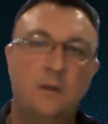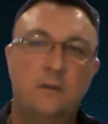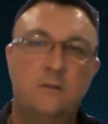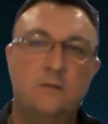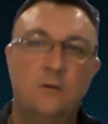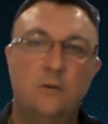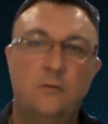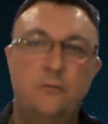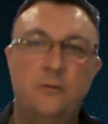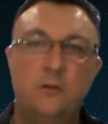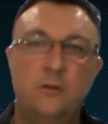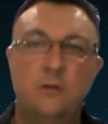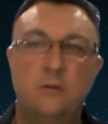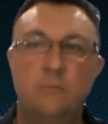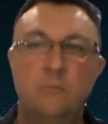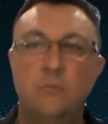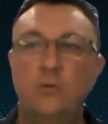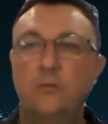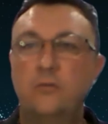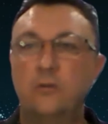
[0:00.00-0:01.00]
So if you
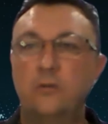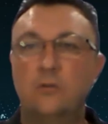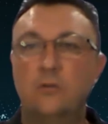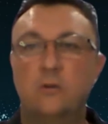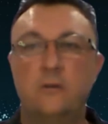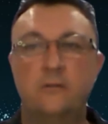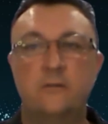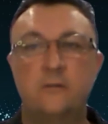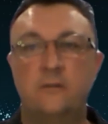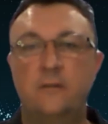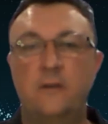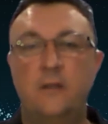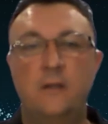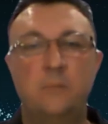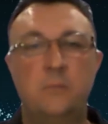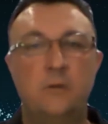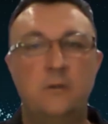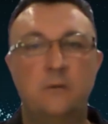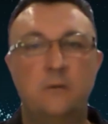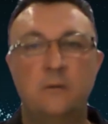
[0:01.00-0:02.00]
can move across a
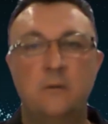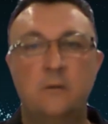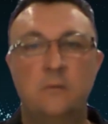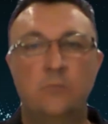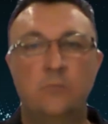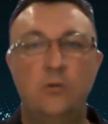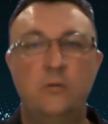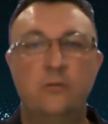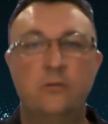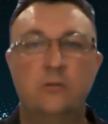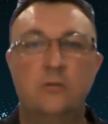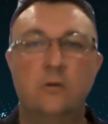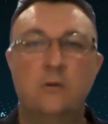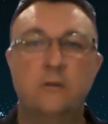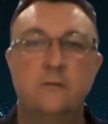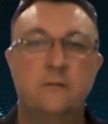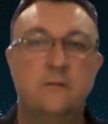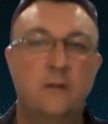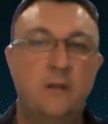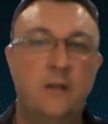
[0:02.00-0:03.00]
tenement, move
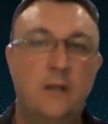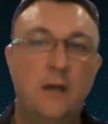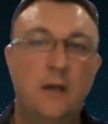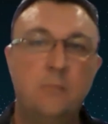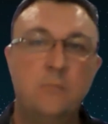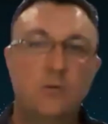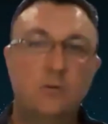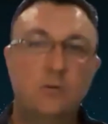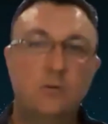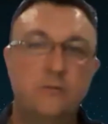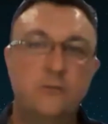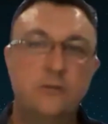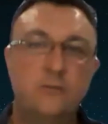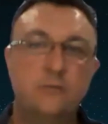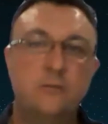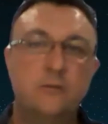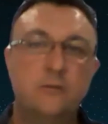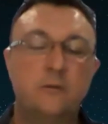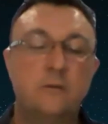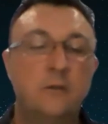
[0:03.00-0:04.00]
across a number of
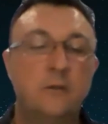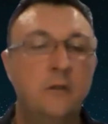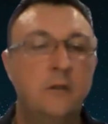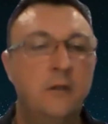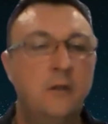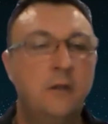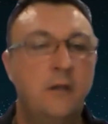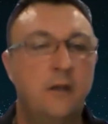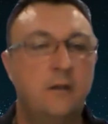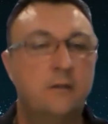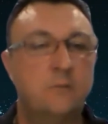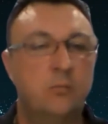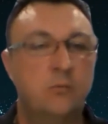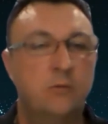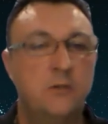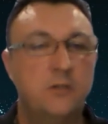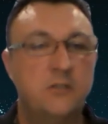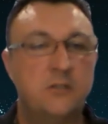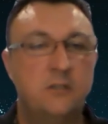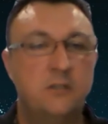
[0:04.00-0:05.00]
different
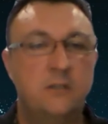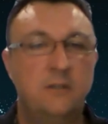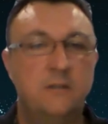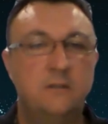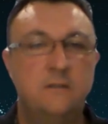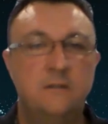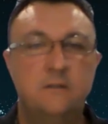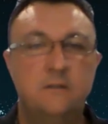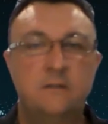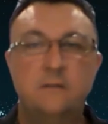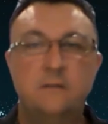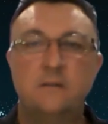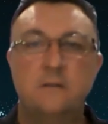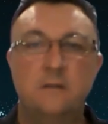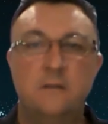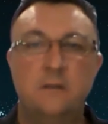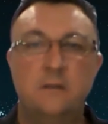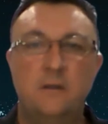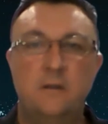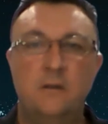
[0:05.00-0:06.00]
exploration leases
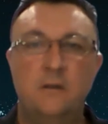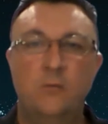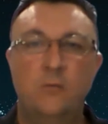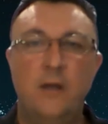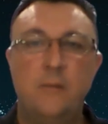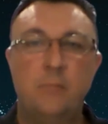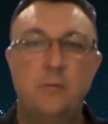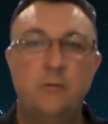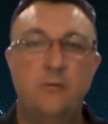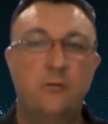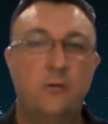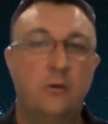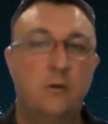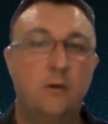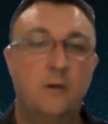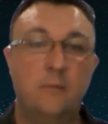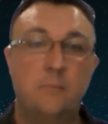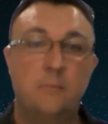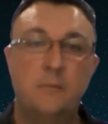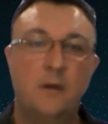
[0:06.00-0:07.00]
in rapid
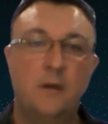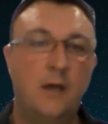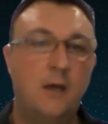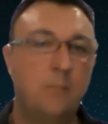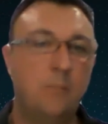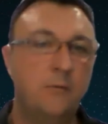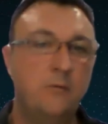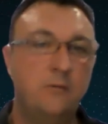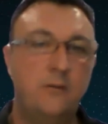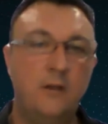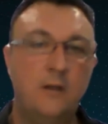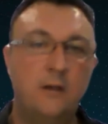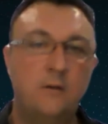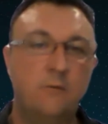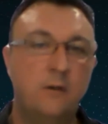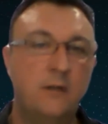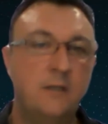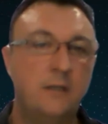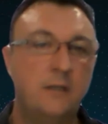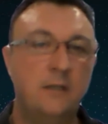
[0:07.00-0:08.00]
time, up and down
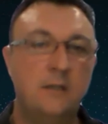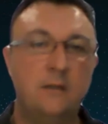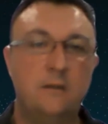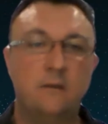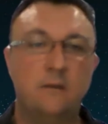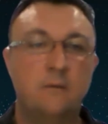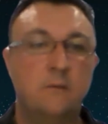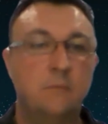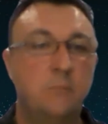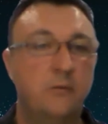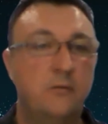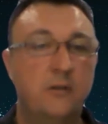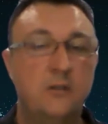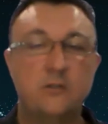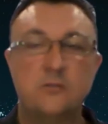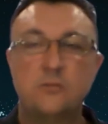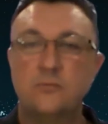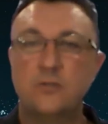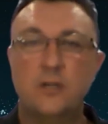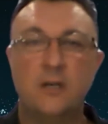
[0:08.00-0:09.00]
ranking
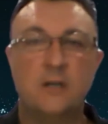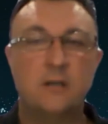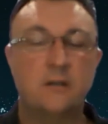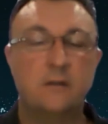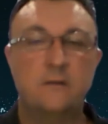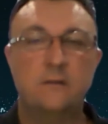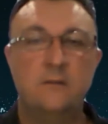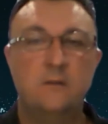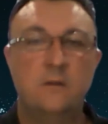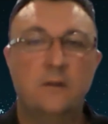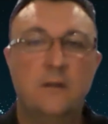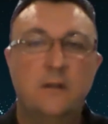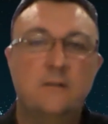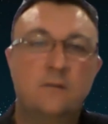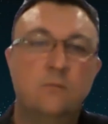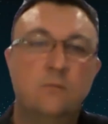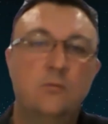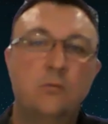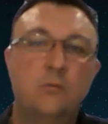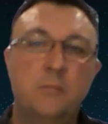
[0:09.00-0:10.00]
potential targets,
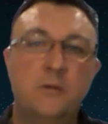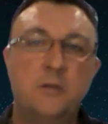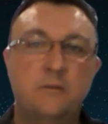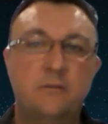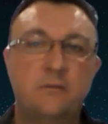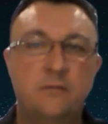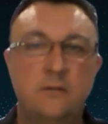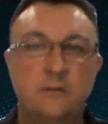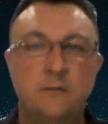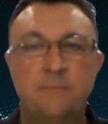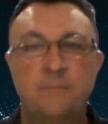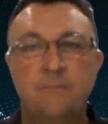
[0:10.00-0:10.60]
that's a real benefit.